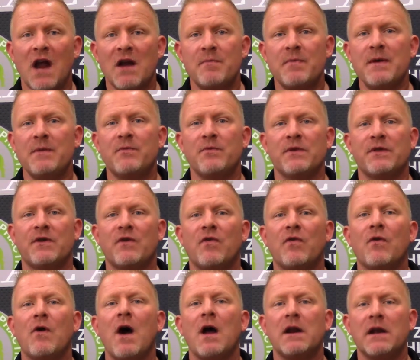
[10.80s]
of people with
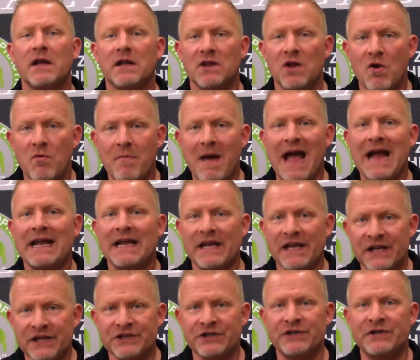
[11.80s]
chronic low back
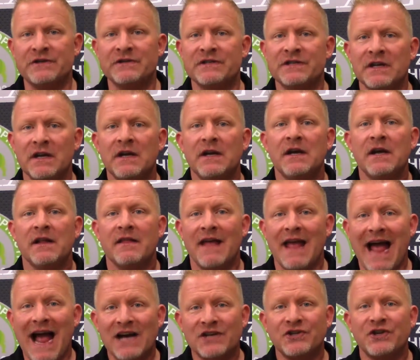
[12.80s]
issues,
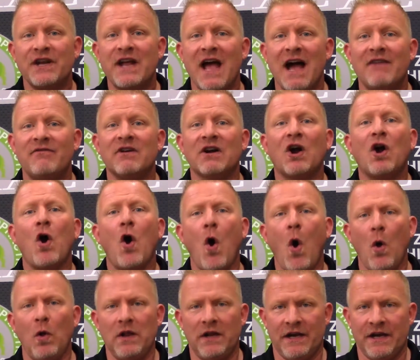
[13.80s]
they actually have a
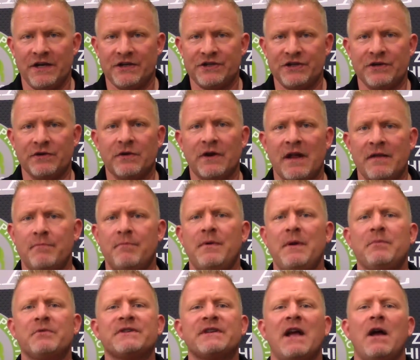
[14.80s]
colon issue. And
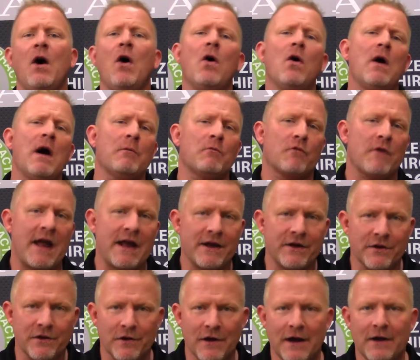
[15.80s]
people say, oh, I'm
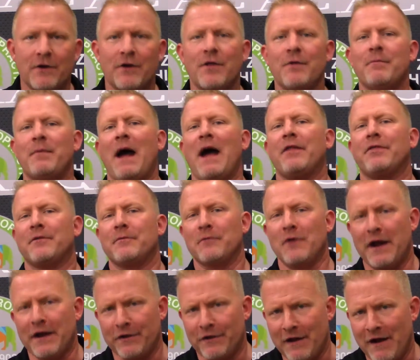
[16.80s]
regular. I go to the bathroom
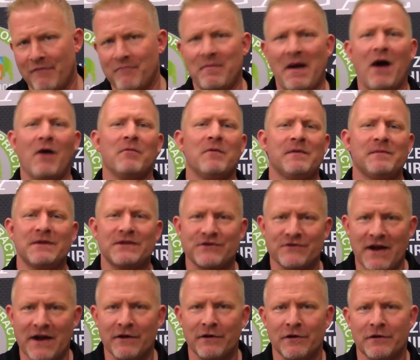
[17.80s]
regularly. I have bowel
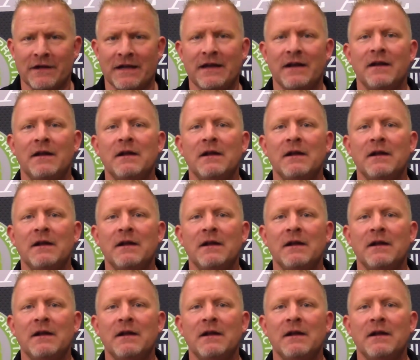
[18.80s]
movements regularly.